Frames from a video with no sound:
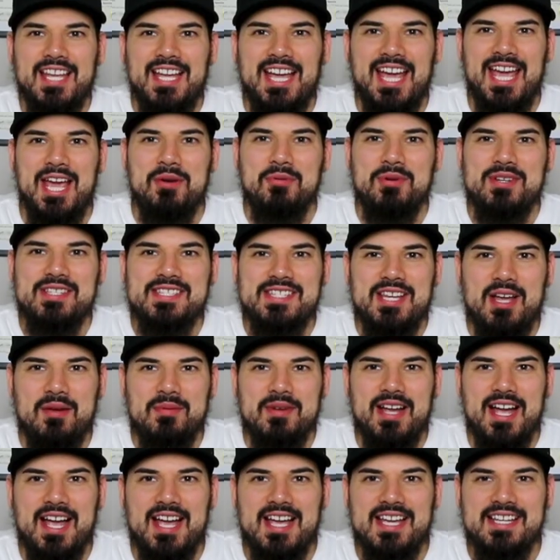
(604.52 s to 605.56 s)
Hey, what's
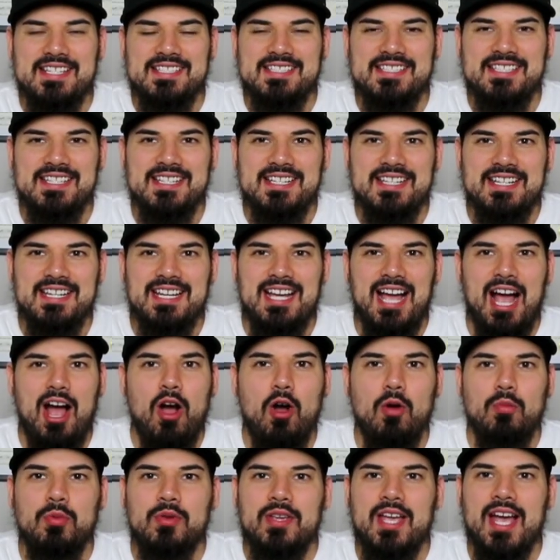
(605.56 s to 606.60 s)
up, guys? I
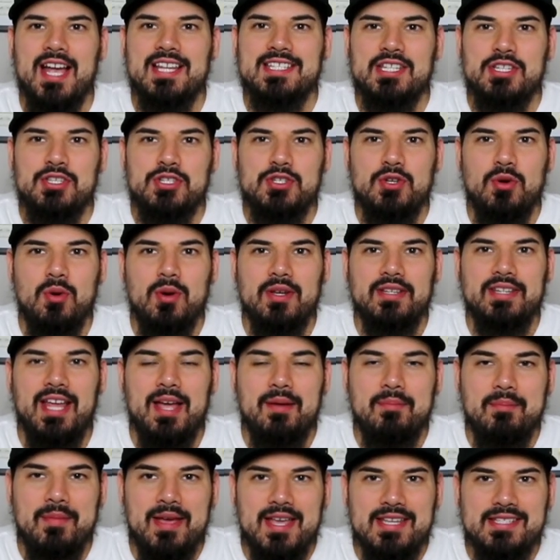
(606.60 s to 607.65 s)
hope you guys enjoyed
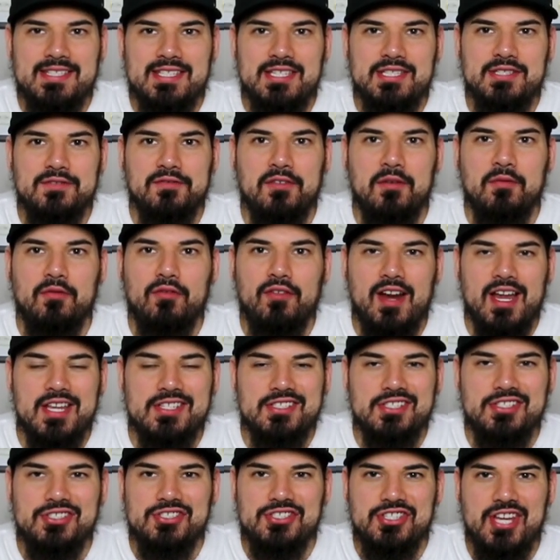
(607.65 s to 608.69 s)
that message from
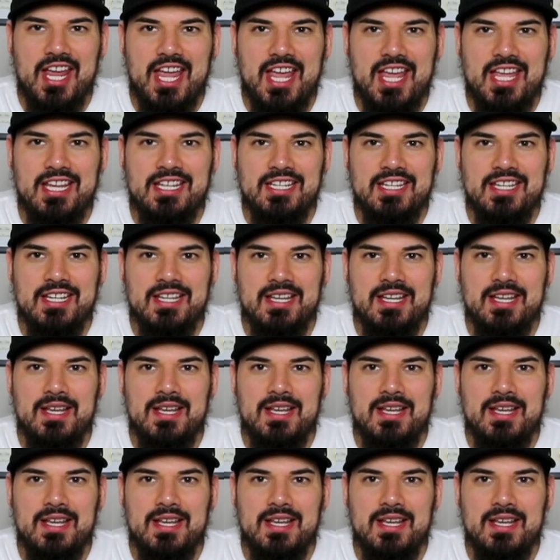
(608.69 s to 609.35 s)
Francis Chan.